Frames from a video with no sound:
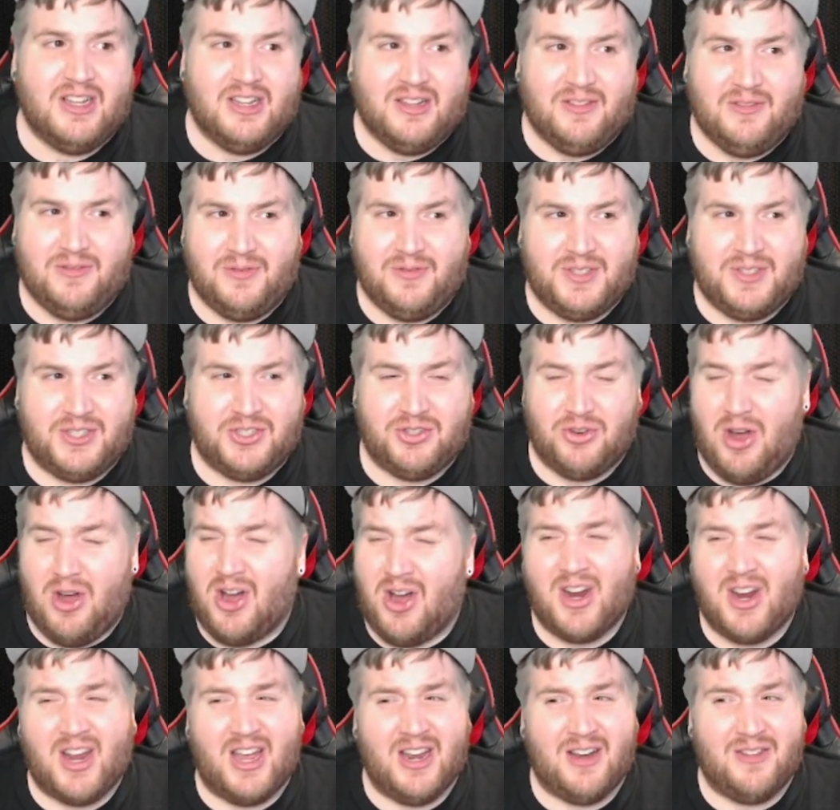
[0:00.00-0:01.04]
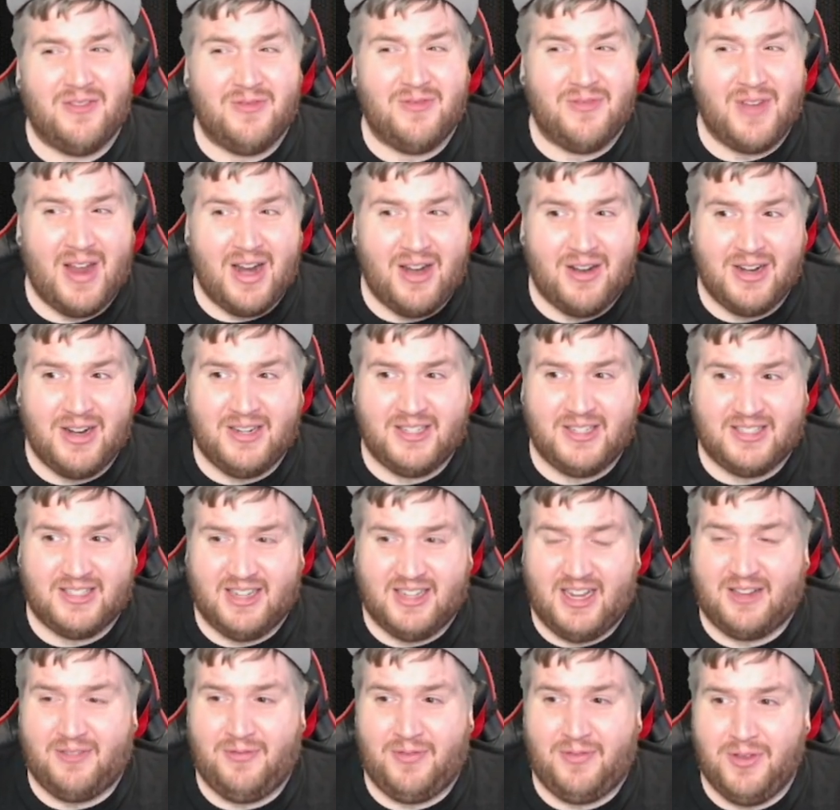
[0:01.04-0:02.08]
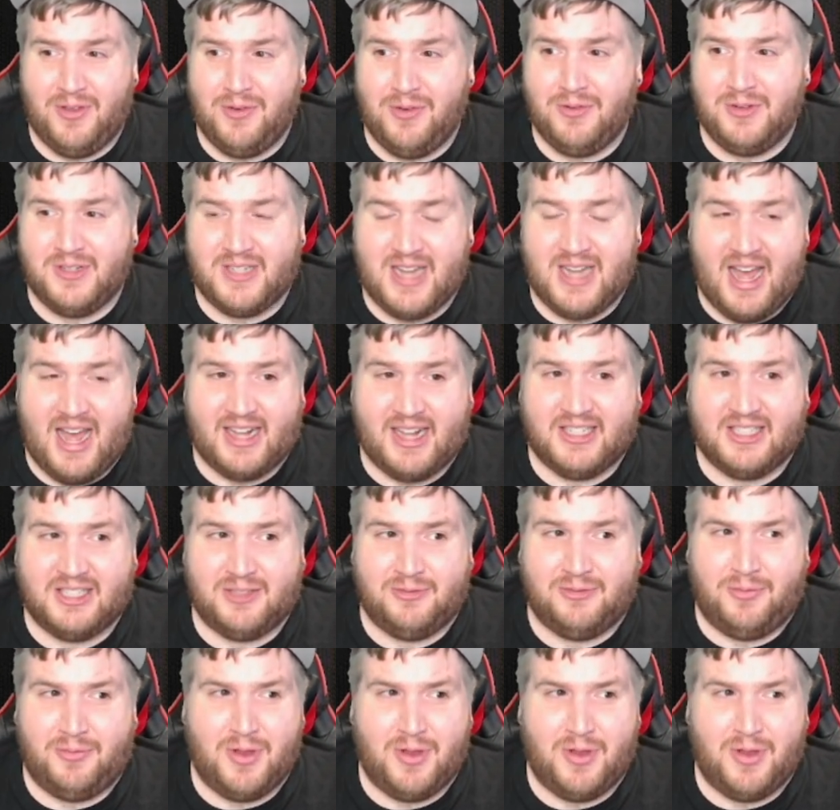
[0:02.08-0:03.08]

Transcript: strong in a very select few decks. For the